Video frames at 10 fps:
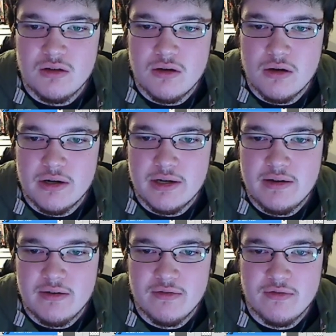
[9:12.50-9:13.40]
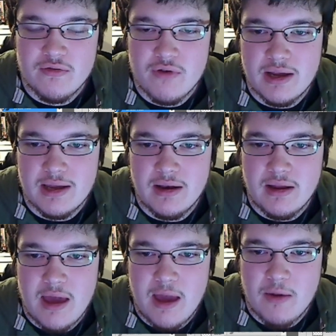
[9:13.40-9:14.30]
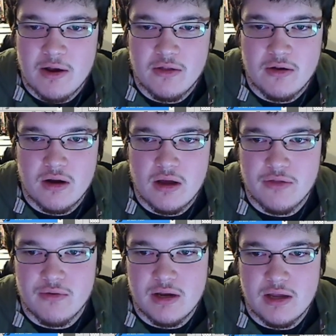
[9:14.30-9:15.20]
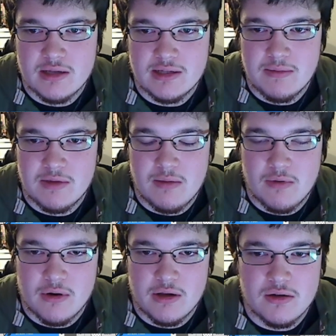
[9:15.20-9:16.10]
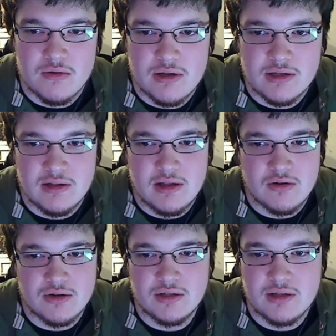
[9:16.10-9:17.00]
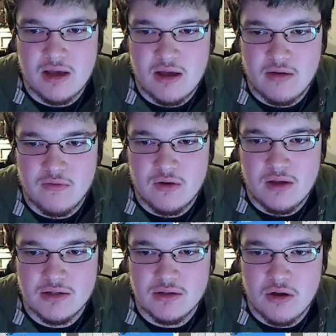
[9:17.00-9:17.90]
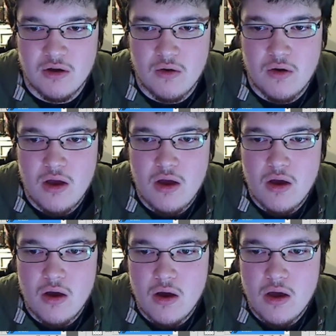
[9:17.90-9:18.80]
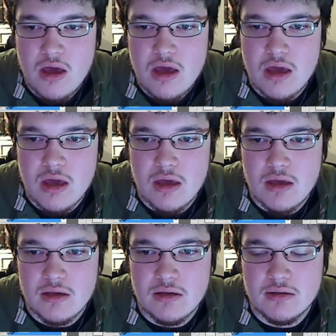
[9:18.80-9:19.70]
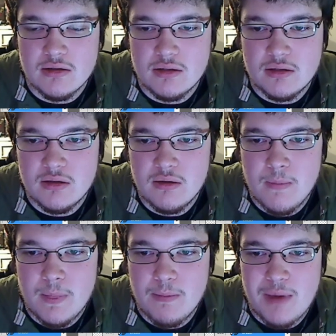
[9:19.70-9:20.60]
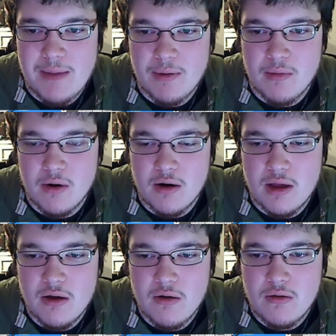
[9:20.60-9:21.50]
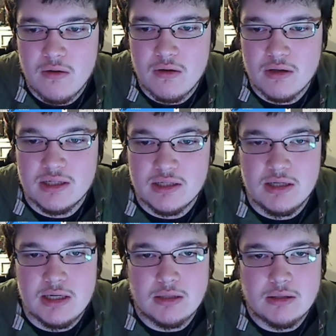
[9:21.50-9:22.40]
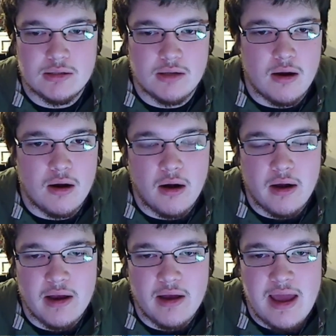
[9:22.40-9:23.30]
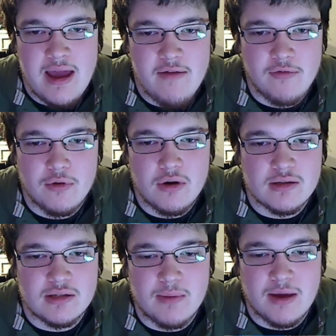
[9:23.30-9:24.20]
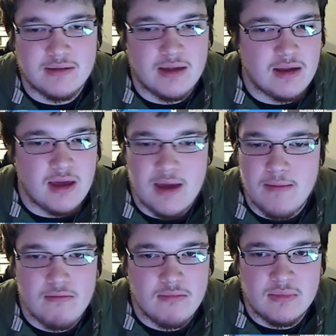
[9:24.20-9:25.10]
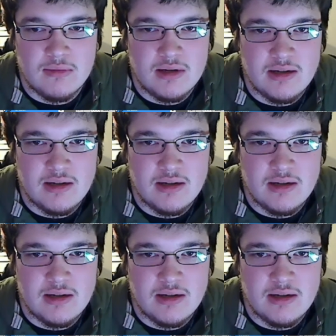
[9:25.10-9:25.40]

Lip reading: Good freaking game. Another 3DS game that I broke into recently, or just a few days ago, is Paper Mario Sticker Star. And I have words about that game.